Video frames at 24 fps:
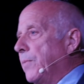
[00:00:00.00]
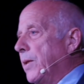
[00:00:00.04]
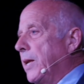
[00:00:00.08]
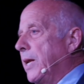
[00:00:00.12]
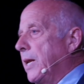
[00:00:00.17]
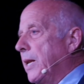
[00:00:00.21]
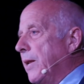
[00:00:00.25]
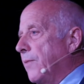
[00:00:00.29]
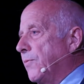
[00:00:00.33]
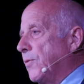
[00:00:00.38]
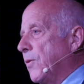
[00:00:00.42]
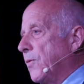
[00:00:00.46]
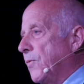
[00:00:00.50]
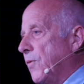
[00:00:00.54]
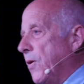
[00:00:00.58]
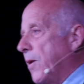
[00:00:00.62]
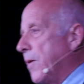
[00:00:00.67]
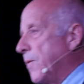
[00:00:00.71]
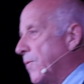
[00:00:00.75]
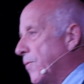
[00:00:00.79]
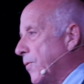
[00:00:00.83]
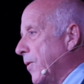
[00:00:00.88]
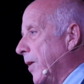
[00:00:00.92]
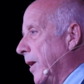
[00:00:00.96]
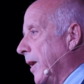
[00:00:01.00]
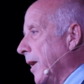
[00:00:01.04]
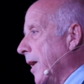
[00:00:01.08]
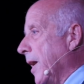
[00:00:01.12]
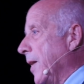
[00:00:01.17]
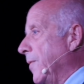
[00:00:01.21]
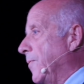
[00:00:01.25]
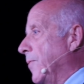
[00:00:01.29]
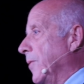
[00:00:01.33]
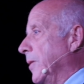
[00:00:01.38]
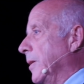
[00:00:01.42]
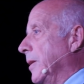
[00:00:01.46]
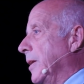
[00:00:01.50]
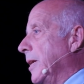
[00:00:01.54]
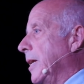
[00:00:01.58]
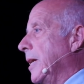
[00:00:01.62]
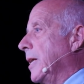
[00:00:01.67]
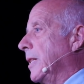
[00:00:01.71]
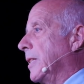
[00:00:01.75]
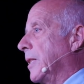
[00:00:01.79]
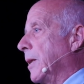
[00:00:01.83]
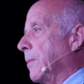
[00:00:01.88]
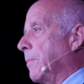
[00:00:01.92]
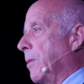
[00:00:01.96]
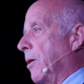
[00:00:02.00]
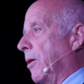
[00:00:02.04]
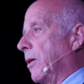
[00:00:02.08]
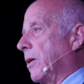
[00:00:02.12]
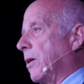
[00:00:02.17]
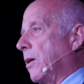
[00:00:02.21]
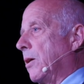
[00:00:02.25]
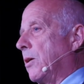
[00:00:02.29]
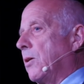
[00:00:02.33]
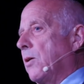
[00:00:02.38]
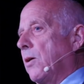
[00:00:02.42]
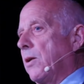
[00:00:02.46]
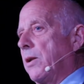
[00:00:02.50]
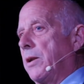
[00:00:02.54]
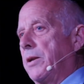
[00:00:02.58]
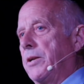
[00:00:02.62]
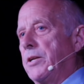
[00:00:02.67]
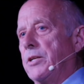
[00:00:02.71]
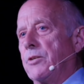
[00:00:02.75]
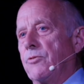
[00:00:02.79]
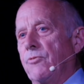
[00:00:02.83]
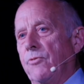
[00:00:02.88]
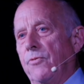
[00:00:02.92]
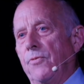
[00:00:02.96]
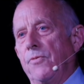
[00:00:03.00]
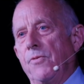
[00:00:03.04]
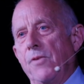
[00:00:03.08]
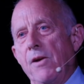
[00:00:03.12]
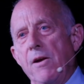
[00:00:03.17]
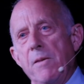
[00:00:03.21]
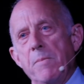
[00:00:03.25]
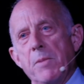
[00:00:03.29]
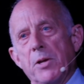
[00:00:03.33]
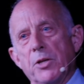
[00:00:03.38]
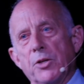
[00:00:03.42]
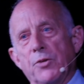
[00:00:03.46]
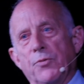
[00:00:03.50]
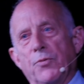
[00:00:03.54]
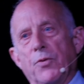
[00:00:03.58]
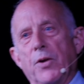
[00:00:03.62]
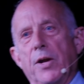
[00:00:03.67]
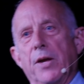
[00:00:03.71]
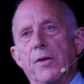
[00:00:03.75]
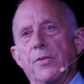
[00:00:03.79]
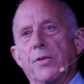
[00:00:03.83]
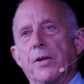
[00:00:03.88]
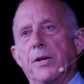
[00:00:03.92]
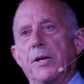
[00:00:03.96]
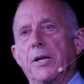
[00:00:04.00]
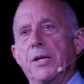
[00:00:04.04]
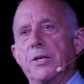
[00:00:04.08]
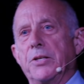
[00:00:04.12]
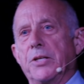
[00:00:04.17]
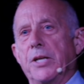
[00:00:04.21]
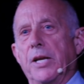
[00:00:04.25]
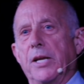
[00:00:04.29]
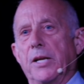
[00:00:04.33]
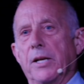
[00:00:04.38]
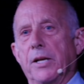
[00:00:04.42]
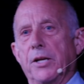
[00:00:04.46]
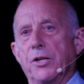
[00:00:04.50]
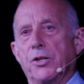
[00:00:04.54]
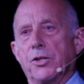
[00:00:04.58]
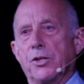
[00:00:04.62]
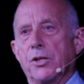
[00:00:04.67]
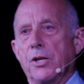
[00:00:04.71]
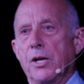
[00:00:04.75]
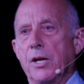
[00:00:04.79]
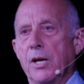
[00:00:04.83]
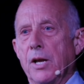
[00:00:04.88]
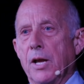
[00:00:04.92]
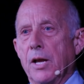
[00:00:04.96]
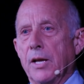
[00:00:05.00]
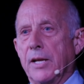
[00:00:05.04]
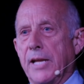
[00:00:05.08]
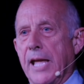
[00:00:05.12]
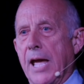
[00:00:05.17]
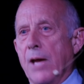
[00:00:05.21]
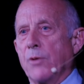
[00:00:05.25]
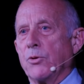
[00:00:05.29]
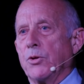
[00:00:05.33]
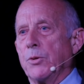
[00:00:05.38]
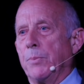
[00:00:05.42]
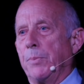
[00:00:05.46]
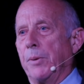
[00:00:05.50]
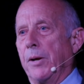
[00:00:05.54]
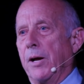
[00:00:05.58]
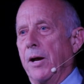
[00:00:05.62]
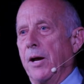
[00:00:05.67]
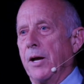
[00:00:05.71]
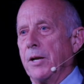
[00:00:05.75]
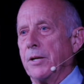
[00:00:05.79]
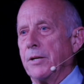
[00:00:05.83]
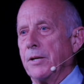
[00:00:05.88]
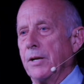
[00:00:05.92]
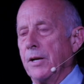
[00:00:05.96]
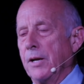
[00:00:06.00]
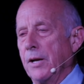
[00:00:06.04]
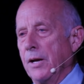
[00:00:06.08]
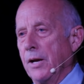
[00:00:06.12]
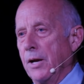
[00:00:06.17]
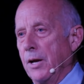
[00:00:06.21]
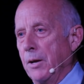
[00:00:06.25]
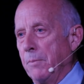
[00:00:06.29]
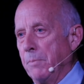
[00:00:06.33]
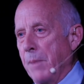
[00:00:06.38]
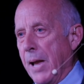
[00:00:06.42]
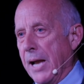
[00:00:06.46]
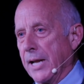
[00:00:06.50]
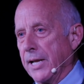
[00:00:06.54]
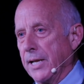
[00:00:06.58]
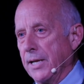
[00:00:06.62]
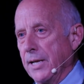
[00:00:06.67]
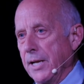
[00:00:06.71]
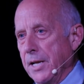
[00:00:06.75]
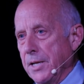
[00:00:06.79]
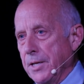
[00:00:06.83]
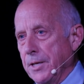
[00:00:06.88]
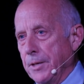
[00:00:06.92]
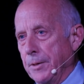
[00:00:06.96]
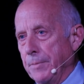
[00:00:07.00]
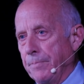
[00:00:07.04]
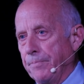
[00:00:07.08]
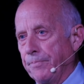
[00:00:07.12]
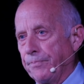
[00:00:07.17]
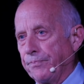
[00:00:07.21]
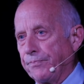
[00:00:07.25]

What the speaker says: He lived a very free life indeed, the American colonist, very much freer than his English counterpart back in London.